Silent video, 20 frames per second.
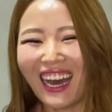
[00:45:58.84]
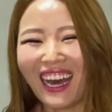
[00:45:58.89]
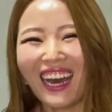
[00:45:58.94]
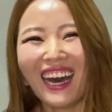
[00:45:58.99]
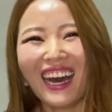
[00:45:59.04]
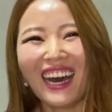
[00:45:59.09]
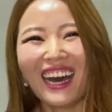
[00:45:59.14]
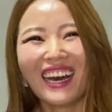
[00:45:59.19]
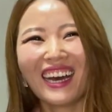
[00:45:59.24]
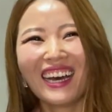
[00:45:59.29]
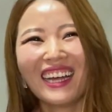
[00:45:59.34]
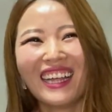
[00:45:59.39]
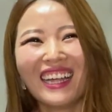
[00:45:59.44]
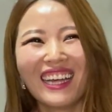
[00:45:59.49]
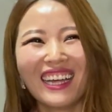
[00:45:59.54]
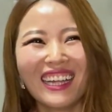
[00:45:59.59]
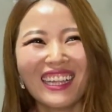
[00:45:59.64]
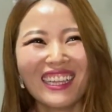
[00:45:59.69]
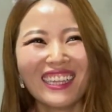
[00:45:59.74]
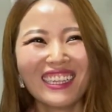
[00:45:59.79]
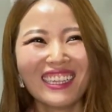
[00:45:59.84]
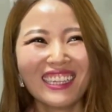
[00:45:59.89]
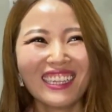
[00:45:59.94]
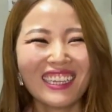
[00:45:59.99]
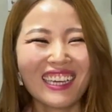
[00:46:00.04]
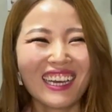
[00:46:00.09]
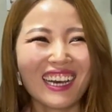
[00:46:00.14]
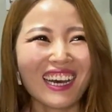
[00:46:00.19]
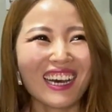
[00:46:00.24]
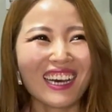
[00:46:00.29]
Uh,
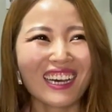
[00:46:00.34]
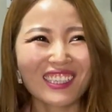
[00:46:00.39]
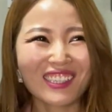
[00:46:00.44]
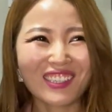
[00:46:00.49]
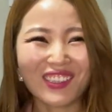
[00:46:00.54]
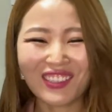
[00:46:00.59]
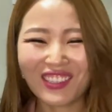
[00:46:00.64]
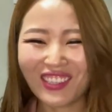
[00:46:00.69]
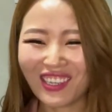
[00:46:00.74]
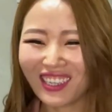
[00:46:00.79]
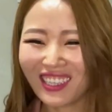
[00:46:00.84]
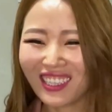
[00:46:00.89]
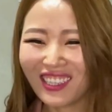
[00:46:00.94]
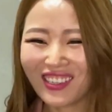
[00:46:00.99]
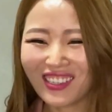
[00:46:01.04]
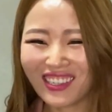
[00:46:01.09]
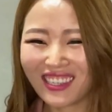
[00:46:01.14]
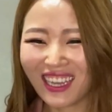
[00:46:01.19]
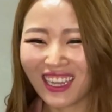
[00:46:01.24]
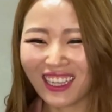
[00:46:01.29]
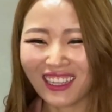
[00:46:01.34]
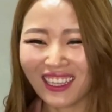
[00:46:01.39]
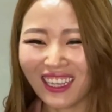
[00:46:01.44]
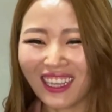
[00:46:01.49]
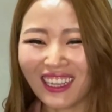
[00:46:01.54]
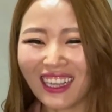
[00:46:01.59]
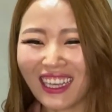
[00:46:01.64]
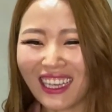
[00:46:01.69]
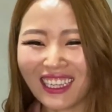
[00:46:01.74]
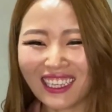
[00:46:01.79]
uh, such an innocent
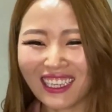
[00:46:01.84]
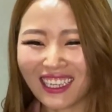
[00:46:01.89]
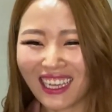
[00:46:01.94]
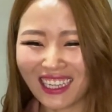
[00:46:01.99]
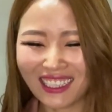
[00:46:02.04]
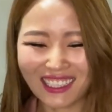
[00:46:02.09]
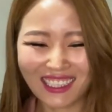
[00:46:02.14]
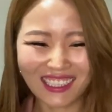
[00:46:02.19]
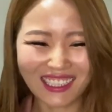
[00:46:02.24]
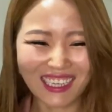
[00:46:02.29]
lady at the